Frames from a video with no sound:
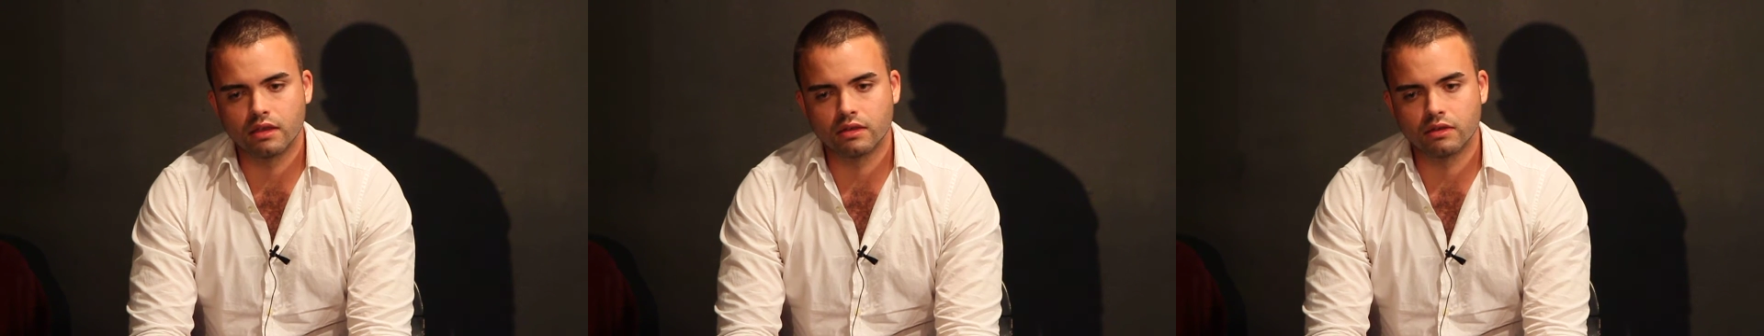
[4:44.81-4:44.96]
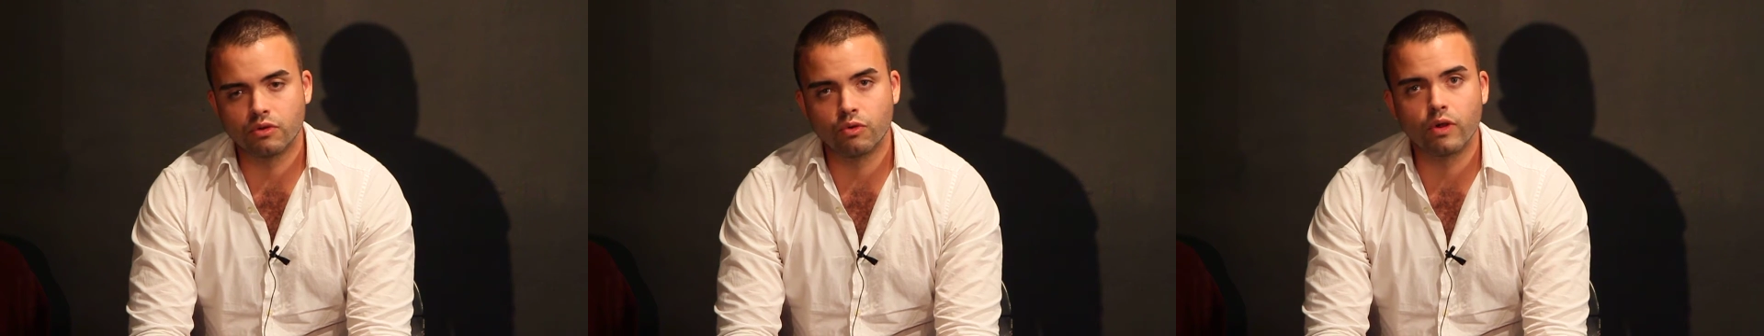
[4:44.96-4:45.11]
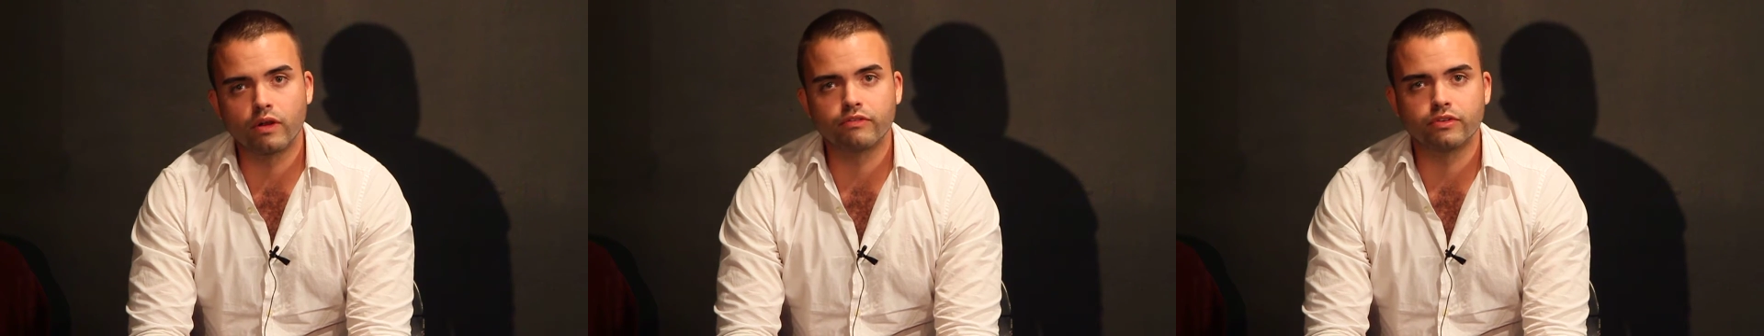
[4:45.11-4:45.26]

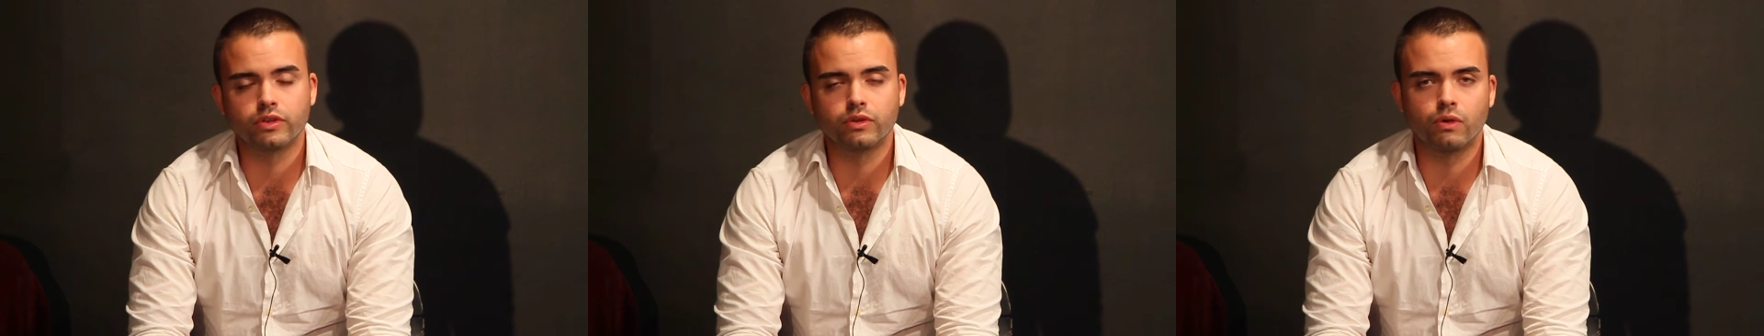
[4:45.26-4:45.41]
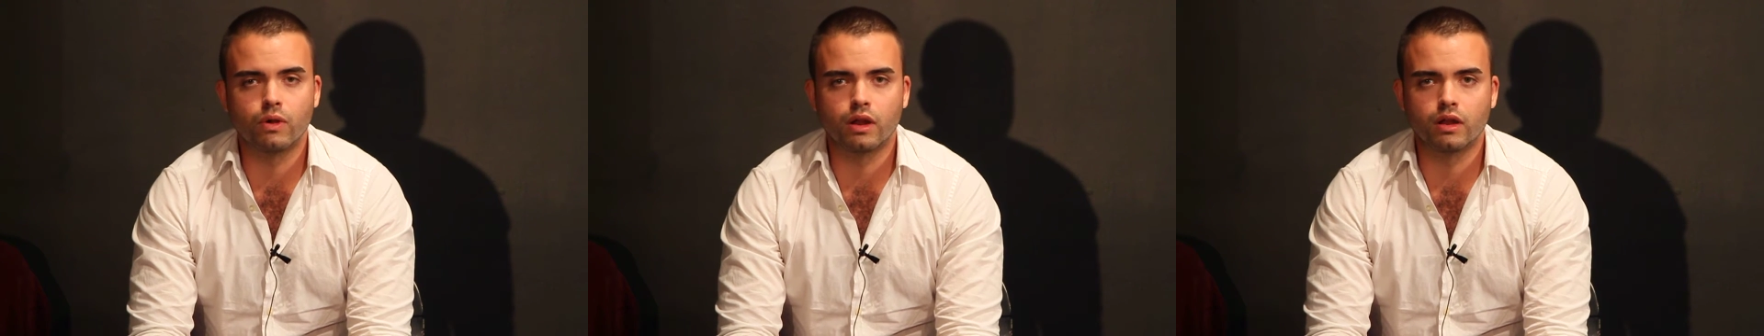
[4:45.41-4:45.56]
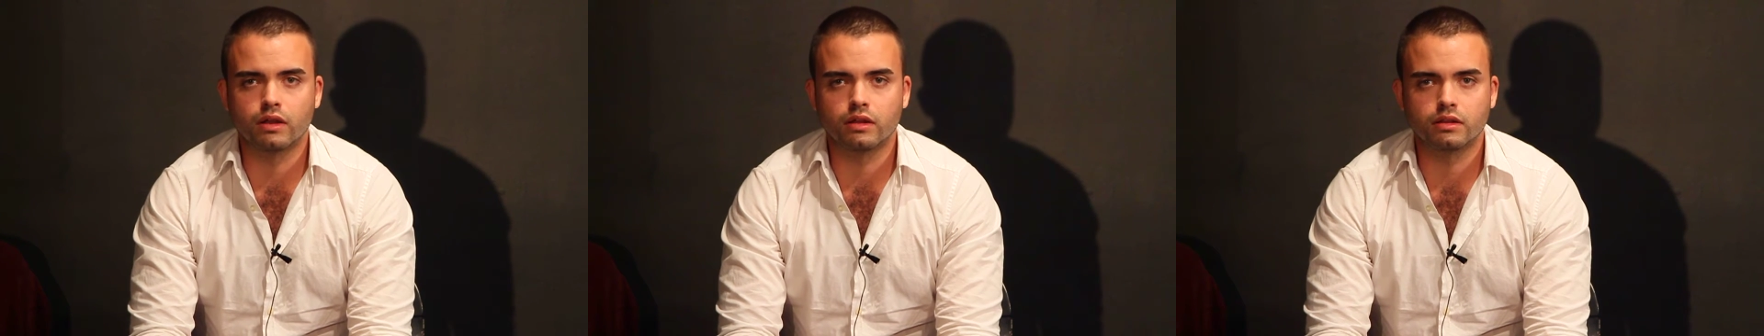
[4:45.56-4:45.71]
whoever you
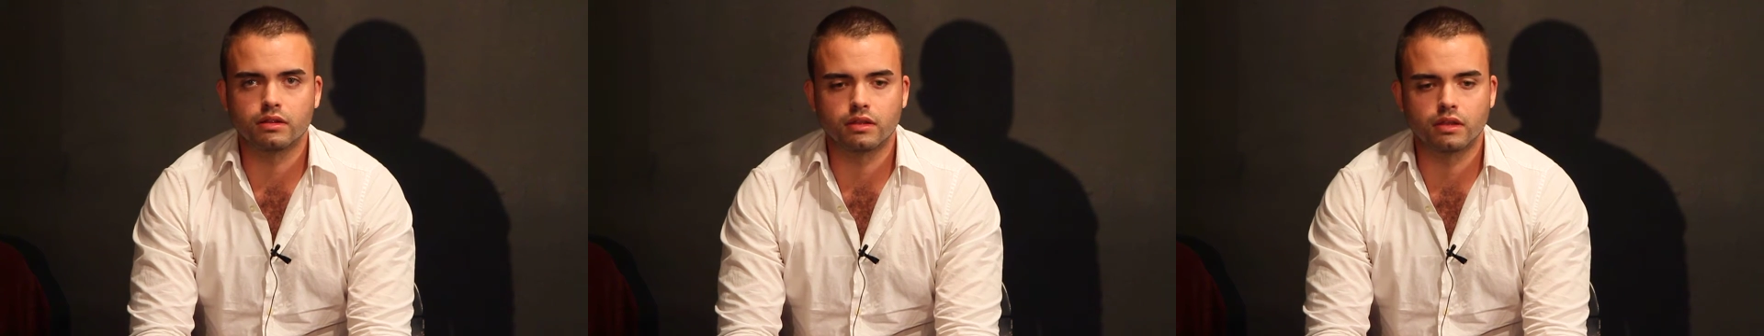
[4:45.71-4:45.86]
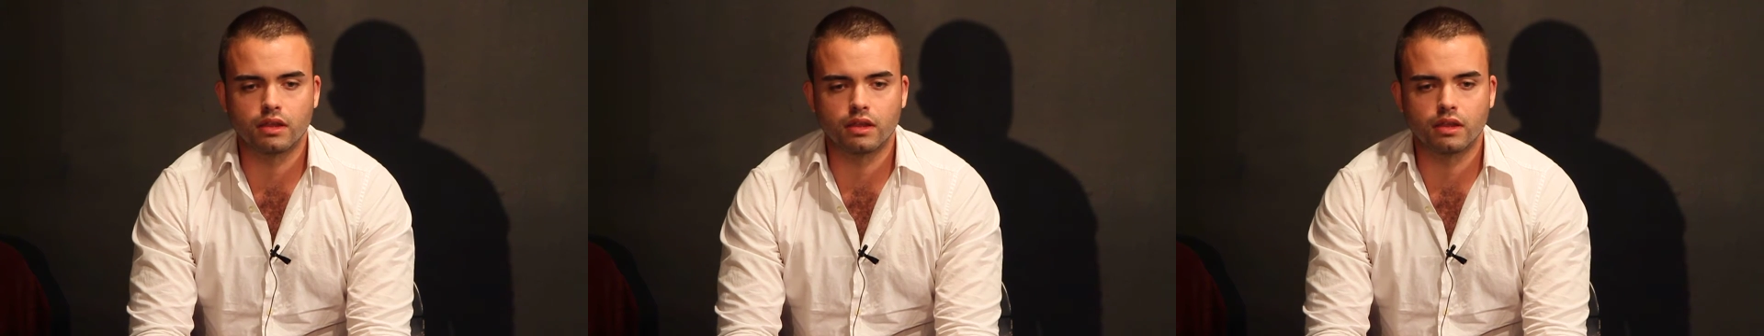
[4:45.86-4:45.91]
are,